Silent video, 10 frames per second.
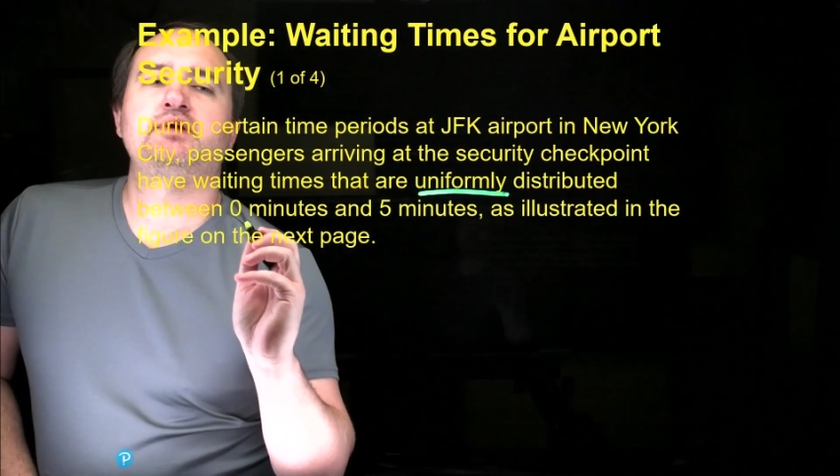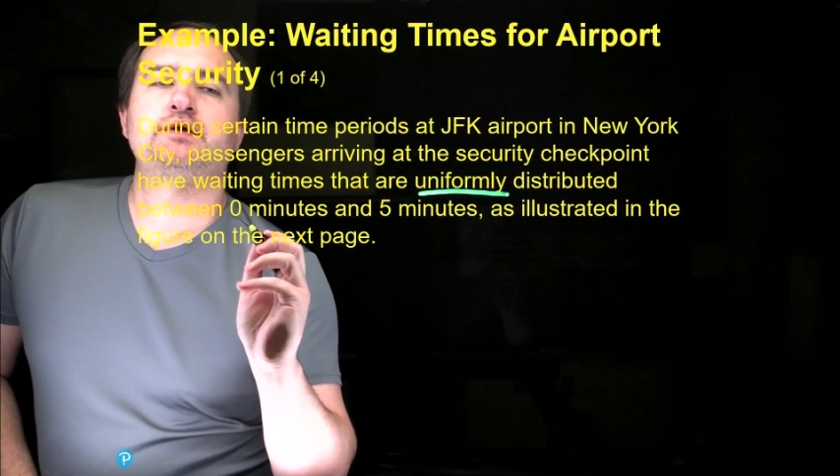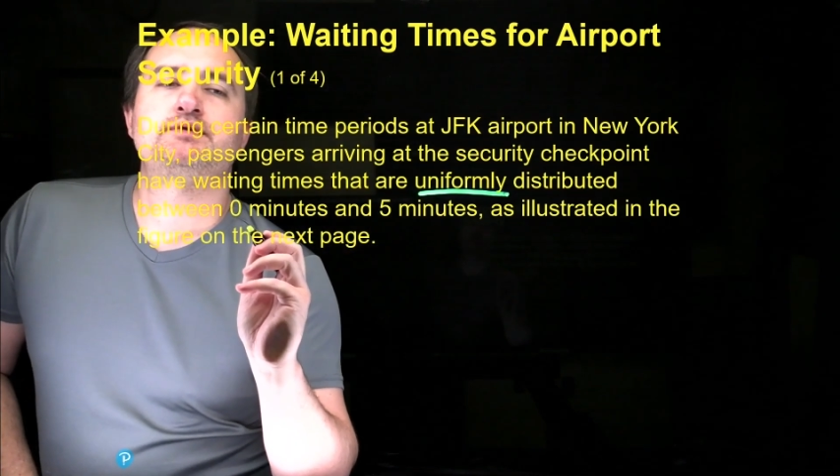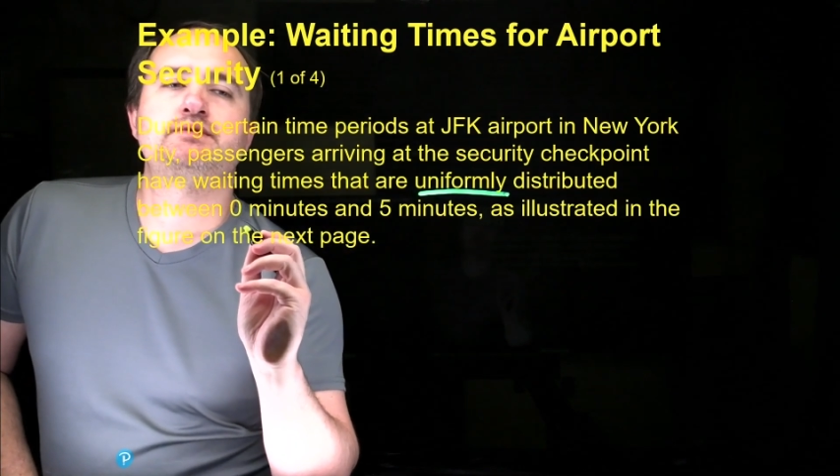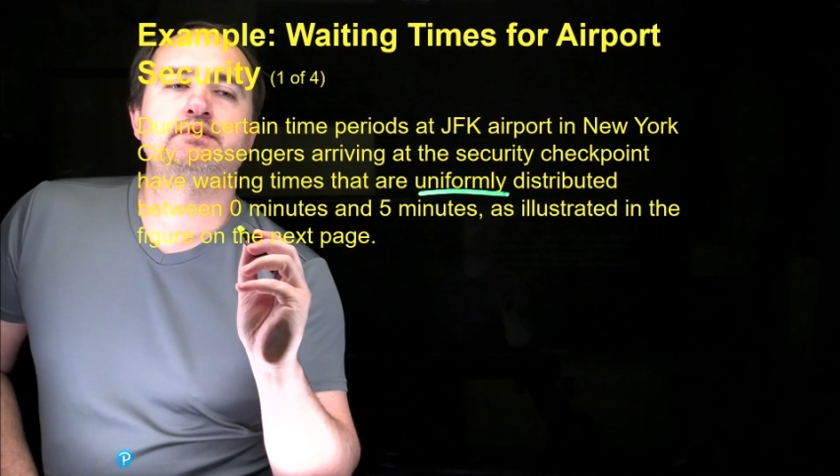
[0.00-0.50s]

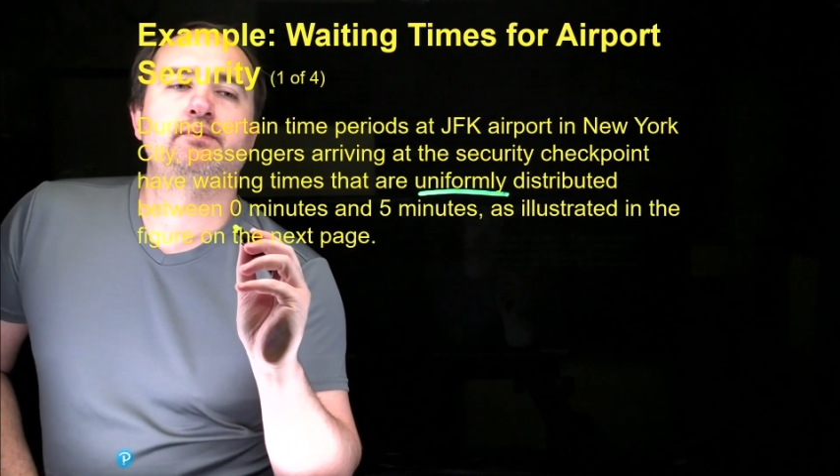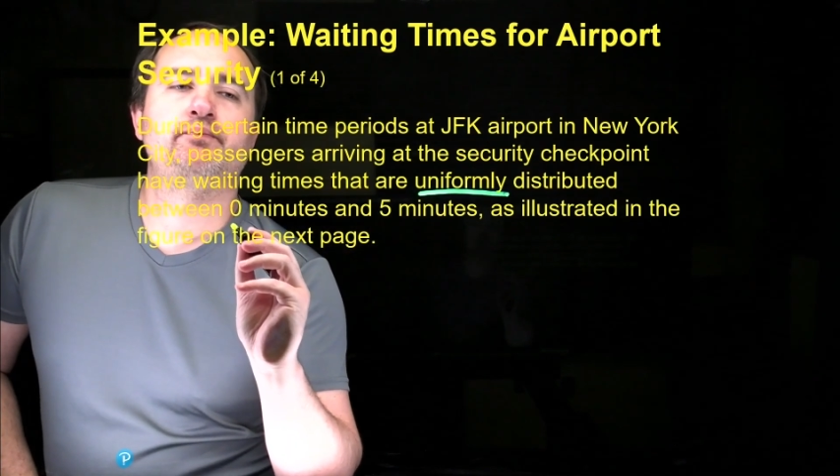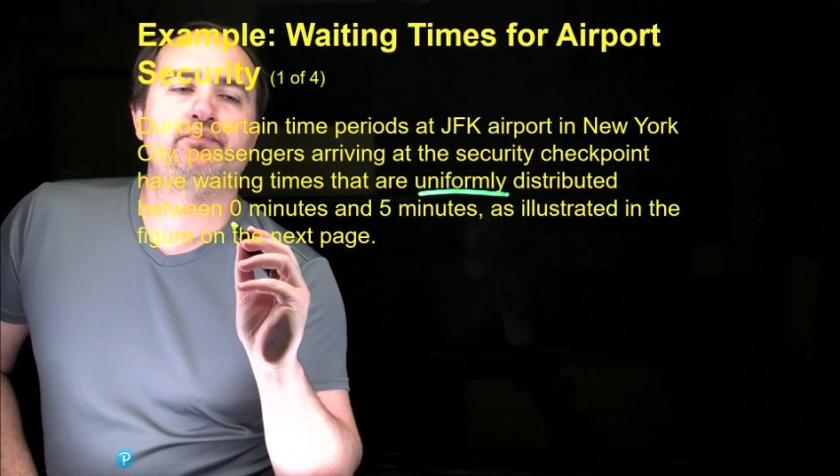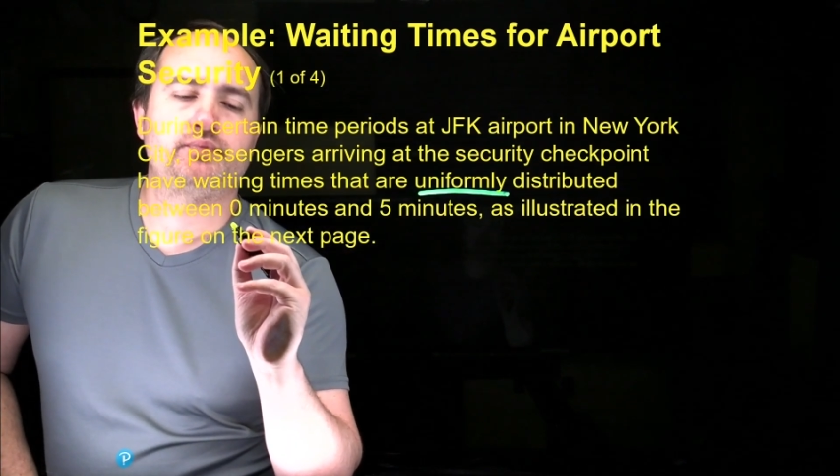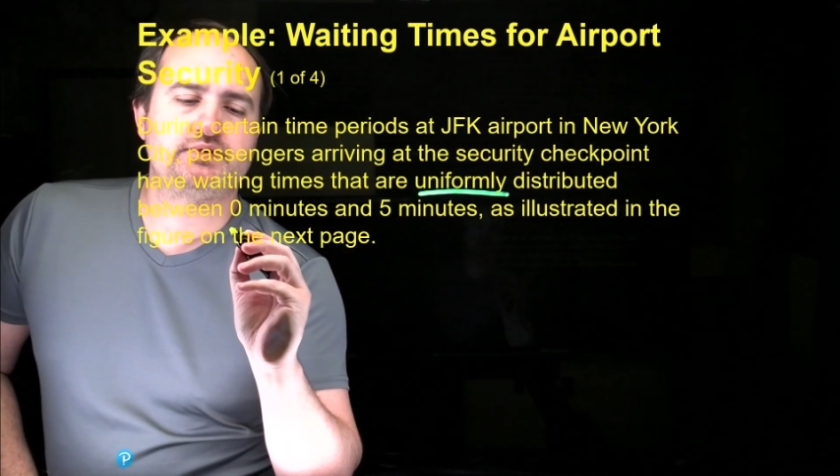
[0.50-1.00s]
us,
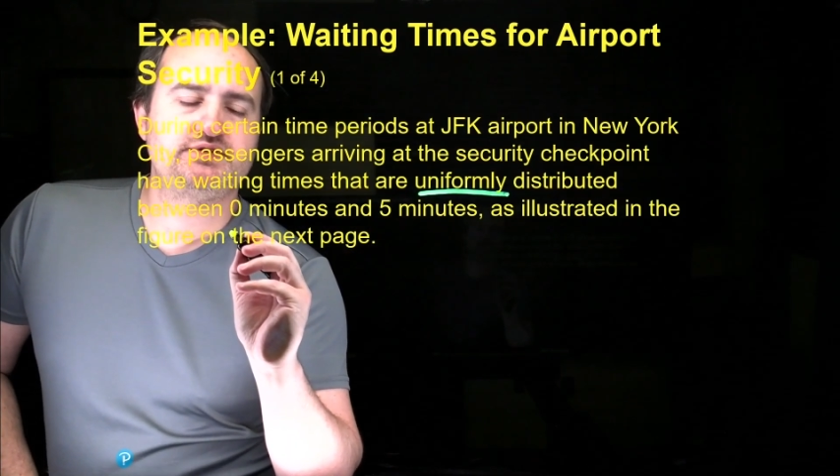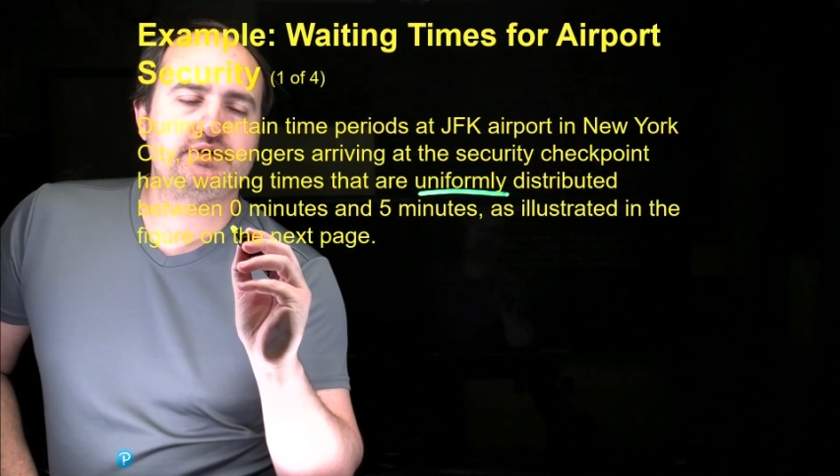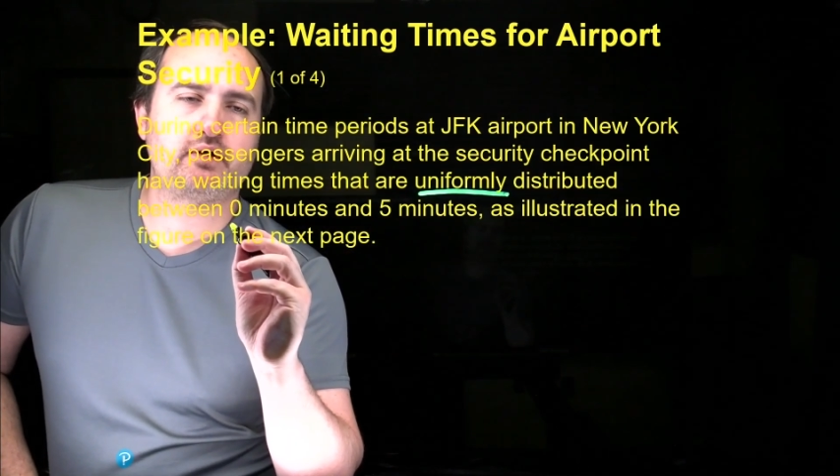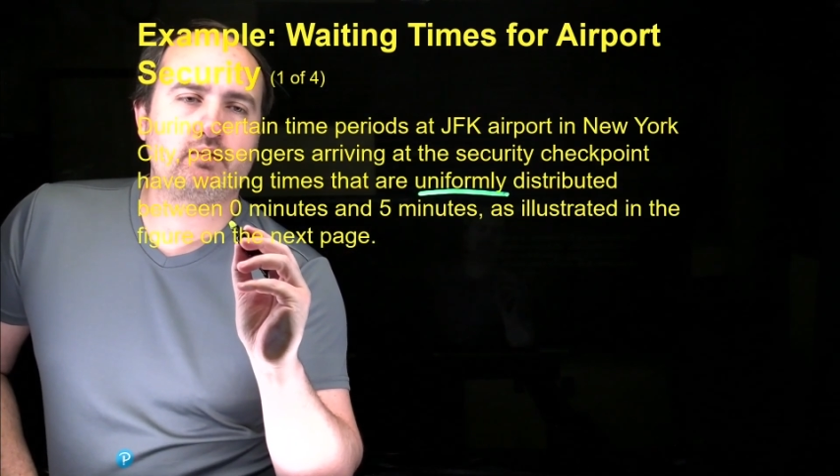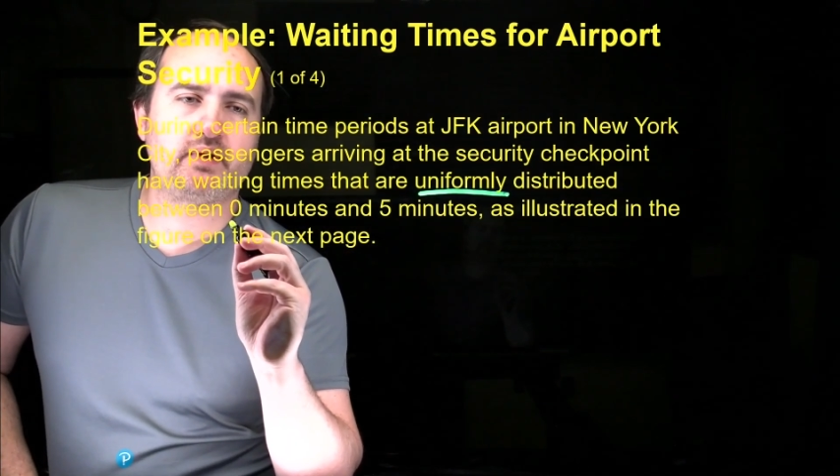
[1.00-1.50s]

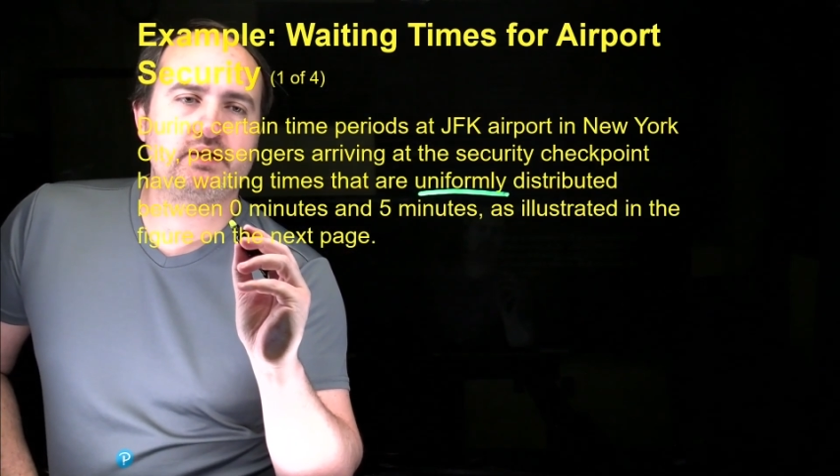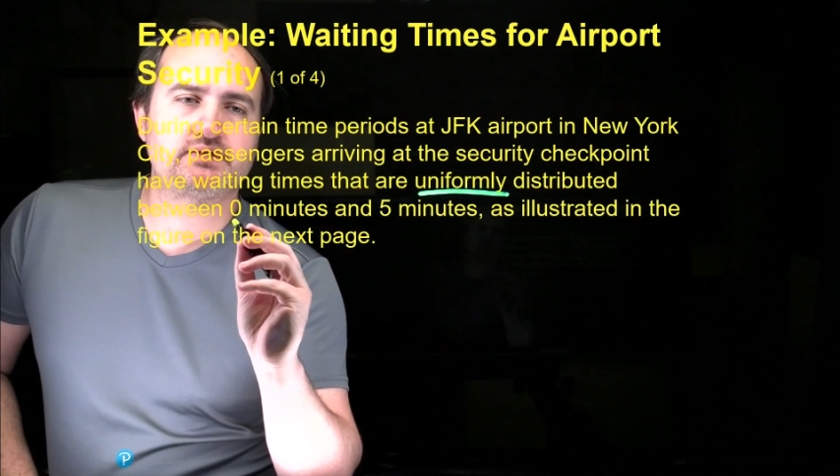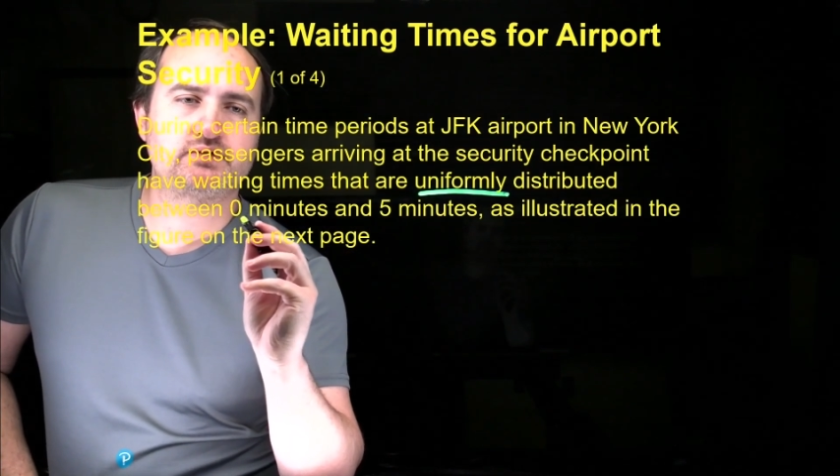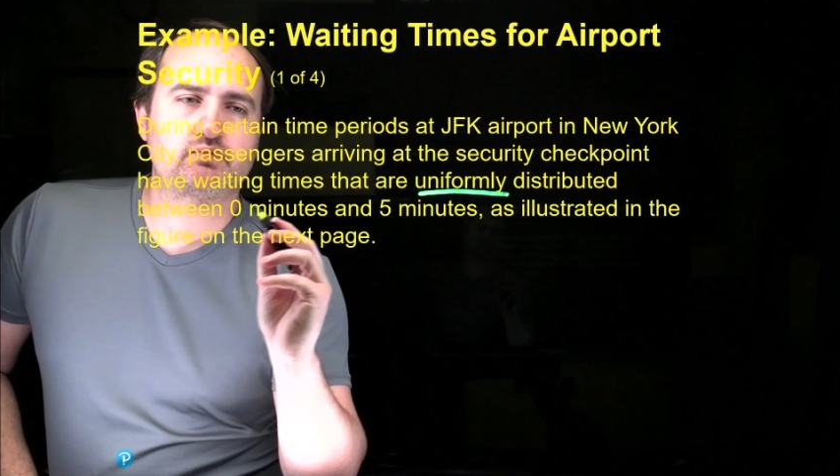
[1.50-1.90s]
0 minutes is